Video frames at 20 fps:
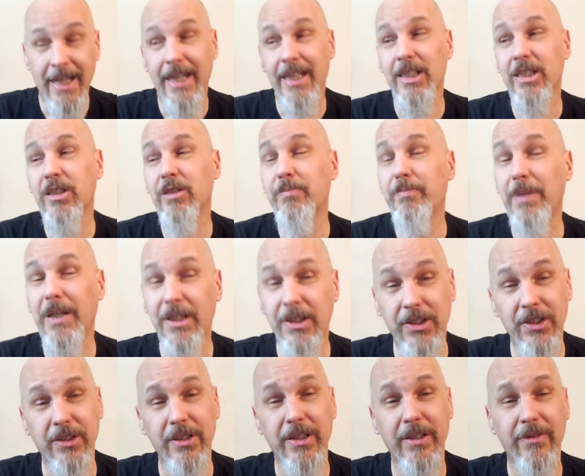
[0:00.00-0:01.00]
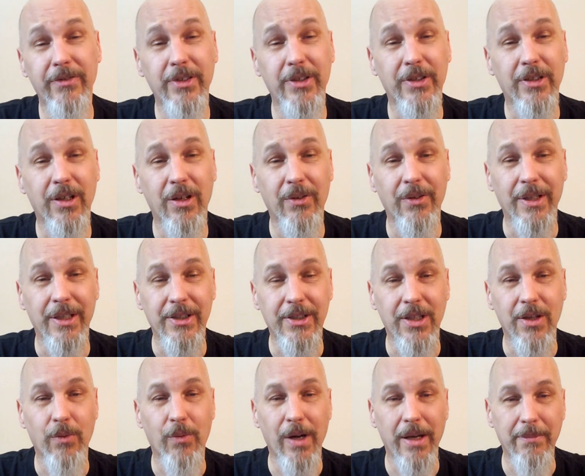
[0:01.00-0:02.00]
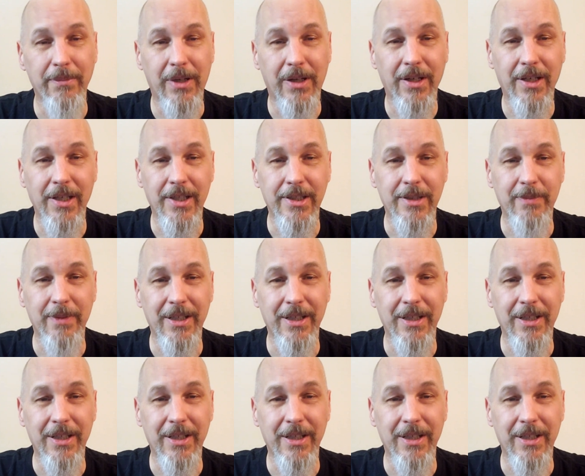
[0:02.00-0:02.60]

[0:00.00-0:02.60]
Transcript: especially if you're going to the wet markets,